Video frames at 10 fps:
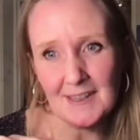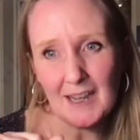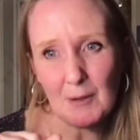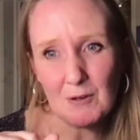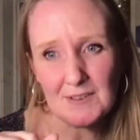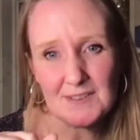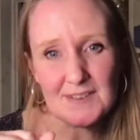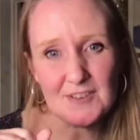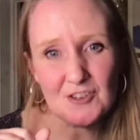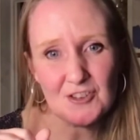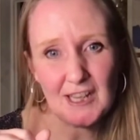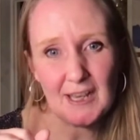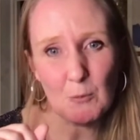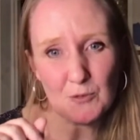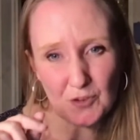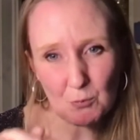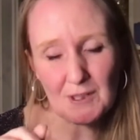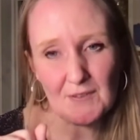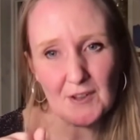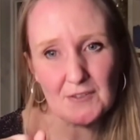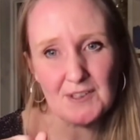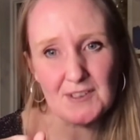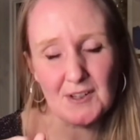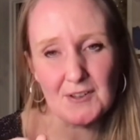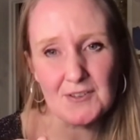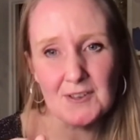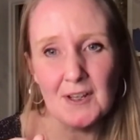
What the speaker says: I wanted to share just one of those videos